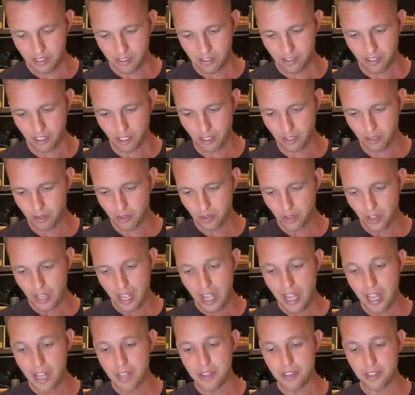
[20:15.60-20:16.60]
So
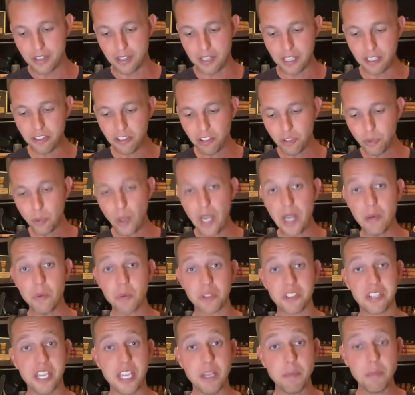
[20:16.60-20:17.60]
this is why it
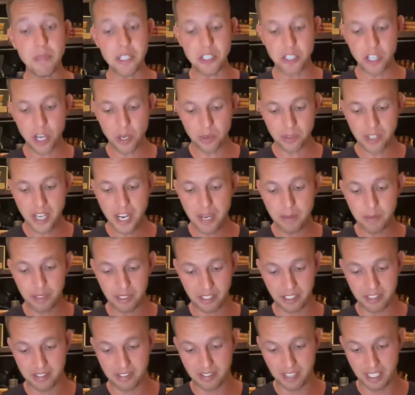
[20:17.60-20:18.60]
will take me no time to
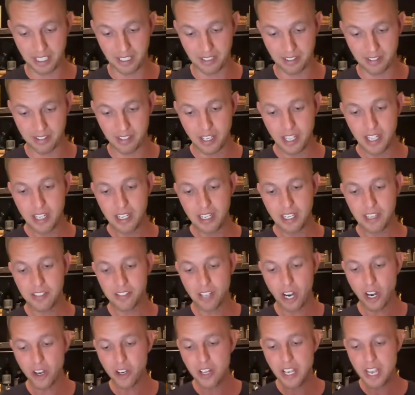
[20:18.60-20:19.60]
list these,
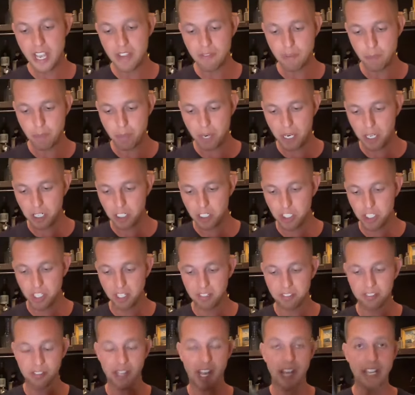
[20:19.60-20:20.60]
because I already have a pair
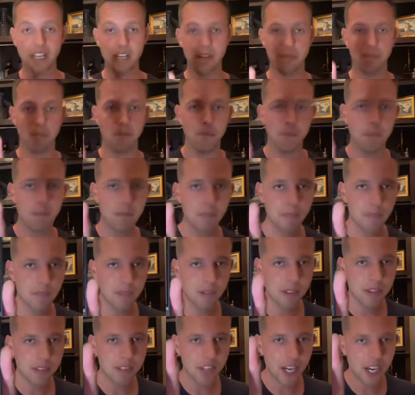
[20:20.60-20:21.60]
just like them
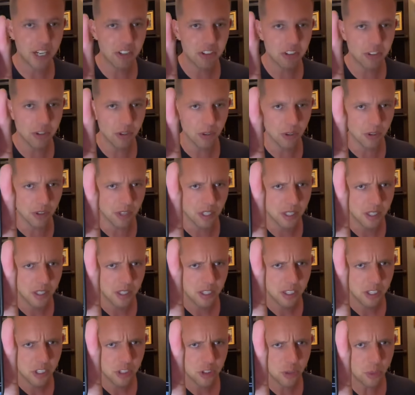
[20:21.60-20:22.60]
that I sold.
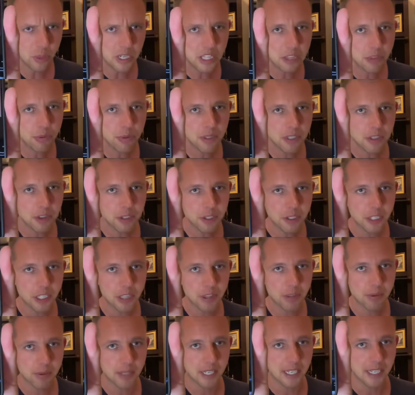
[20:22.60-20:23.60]

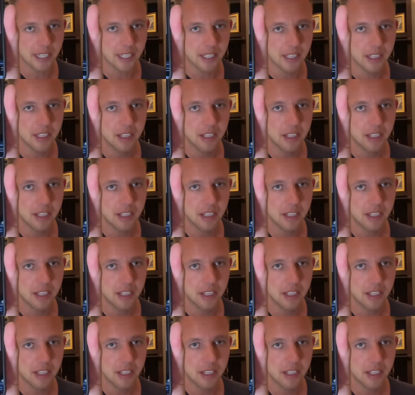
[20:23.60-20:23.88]
$23.33.